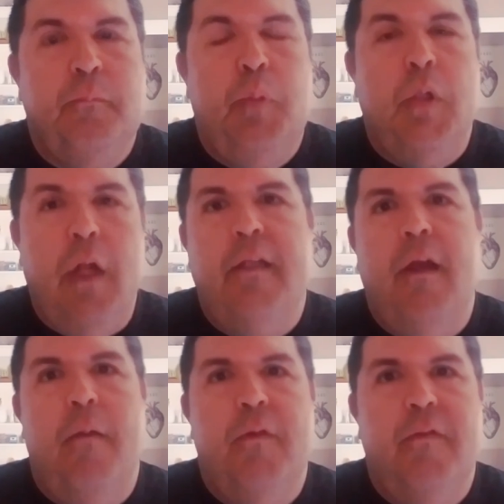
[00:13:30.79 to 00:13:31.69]
put on the
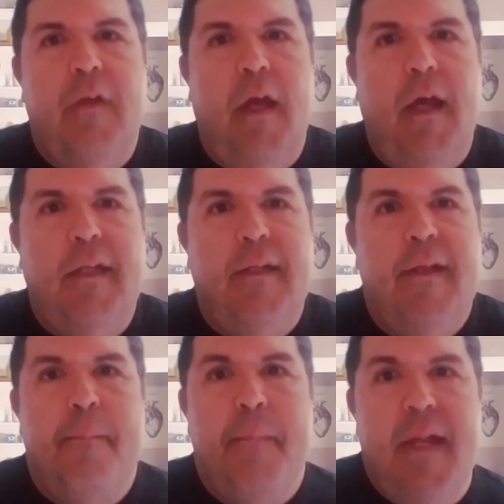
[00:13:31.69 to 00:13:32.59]
armor of God,
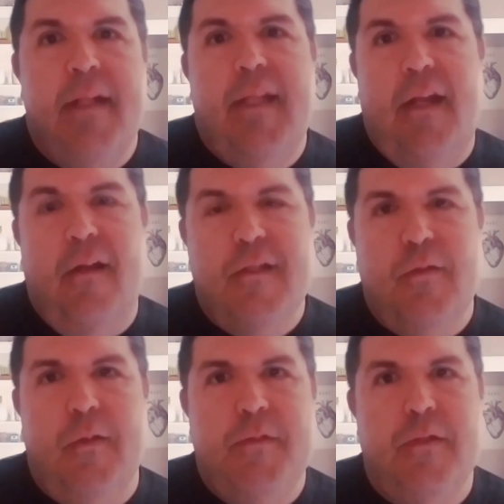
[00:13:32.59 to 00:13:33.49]
meditate on
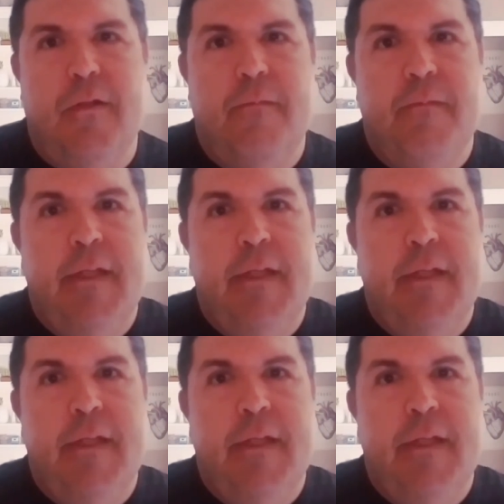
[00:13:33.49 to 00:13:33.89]
Scripture,